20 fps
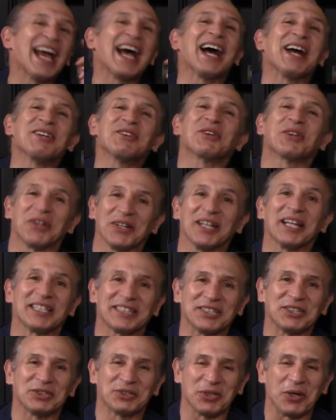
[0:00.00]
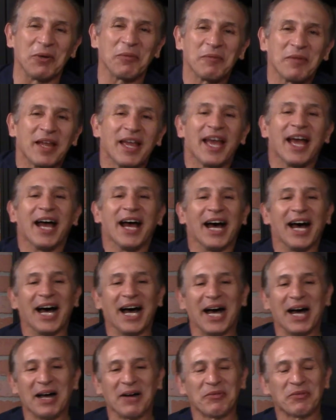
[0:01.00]
You're gonna like this show. We
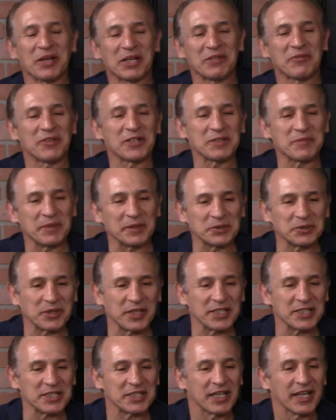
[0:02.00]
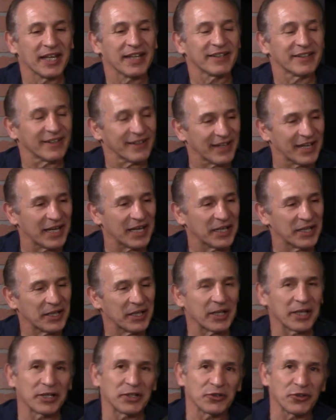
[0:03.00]
got a very special guest today
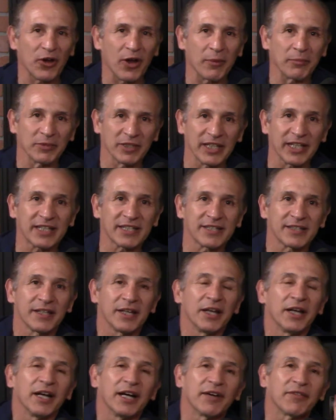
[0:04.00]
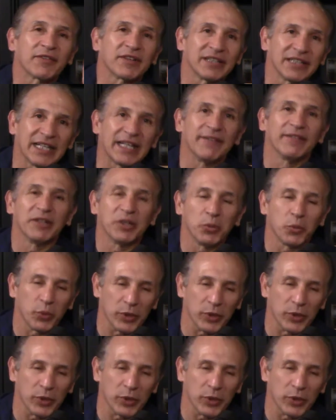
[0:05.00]
in Tom Licks of Cleveland